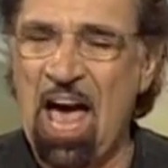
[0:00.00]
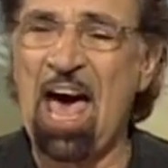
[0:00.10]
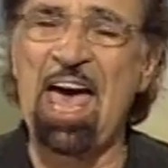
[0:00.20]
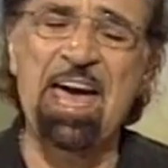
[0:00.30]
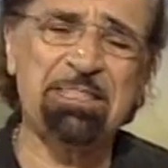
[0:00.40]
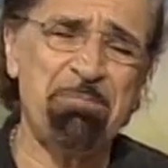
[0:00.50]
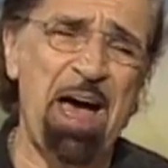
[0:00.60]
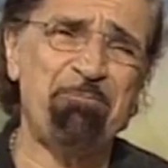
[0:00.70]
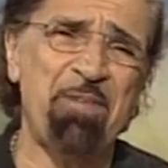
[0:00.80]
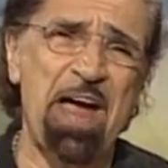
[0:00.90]
I asked
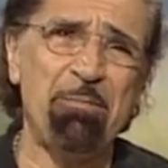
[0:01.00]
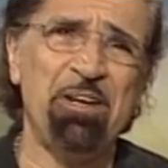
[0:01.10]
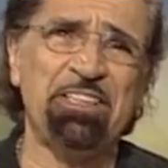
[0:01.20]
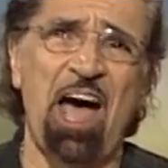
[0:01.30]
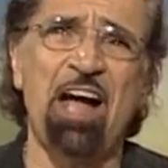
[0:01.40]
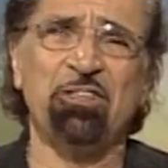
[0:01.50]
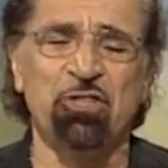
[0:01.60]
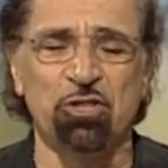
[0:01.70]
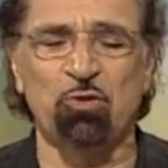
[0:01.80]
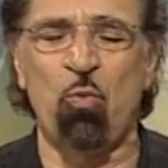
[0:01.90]
my family doctor
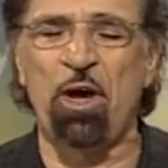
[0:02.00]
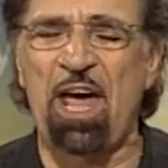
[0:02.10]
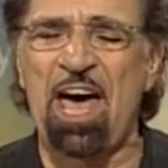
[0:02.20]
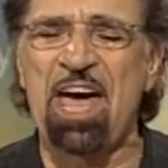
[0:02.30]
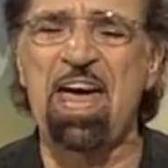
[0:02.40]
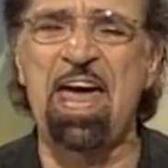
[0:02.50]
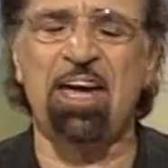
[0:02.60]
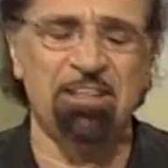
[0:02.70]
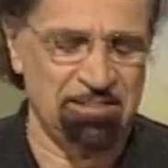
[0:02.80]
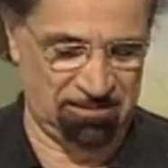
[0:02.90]
just what I
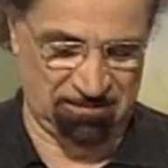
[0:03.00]
had.